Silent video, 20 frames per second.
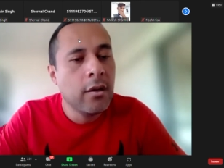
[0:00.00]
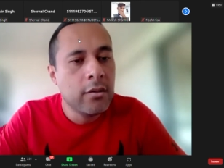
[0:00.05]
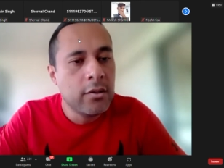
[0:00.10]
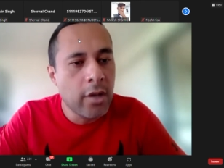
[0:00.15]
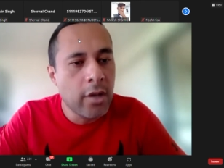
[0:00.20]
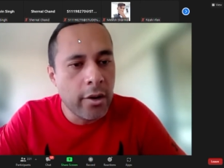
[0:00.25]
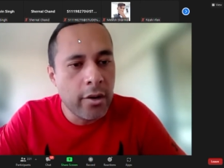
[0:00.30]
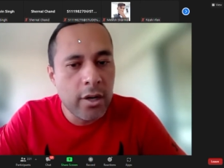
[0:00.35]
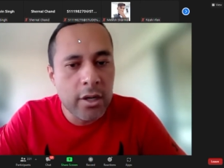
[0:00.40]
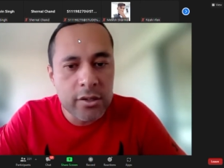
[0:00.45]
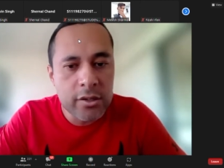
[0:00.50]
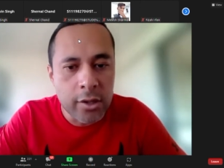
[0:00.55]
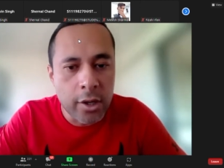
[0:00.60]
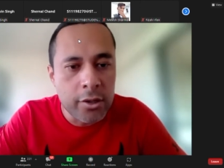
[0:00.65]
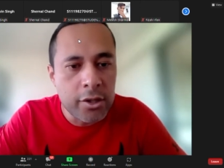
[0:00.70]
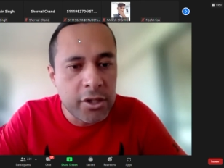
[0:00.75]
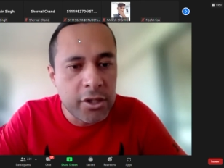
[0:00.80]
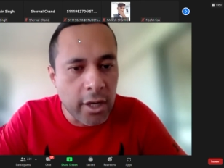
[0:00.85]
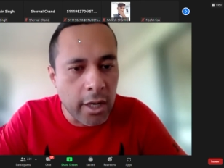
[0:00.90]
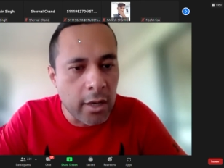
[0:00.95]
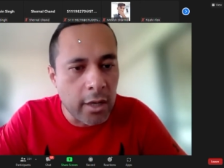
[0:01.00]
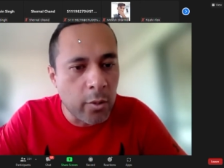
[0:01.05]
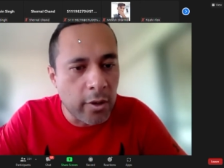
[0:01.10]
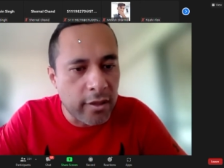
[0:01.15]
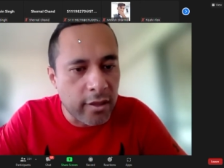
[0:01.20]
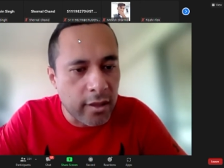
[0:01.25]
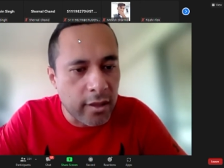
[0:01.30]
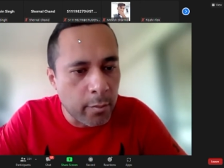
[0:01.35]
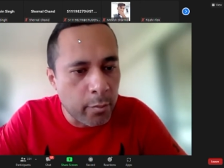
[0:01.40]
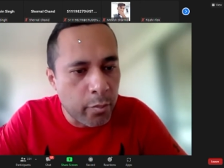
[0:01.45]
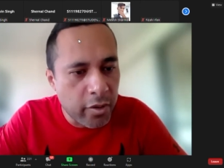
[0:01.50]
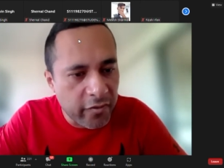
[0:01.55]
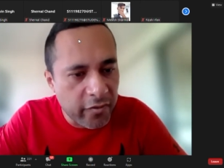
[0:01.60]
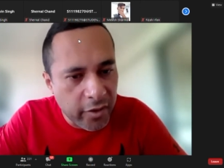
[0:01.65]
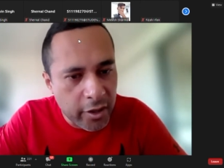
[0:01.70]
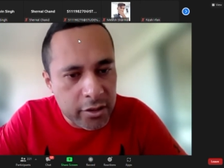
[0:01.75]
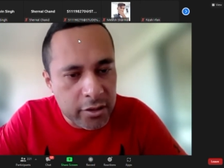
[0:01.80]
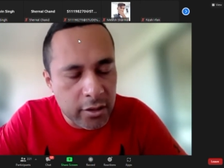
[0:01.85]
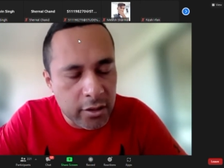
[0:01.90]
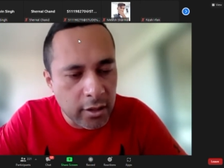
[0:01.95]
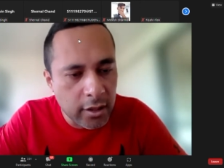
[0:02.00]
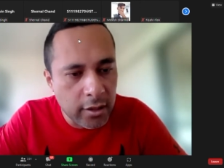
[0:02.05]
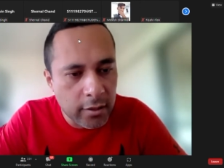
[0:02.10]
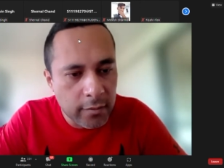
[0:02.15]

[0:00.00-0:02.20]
don't associate with them professionally.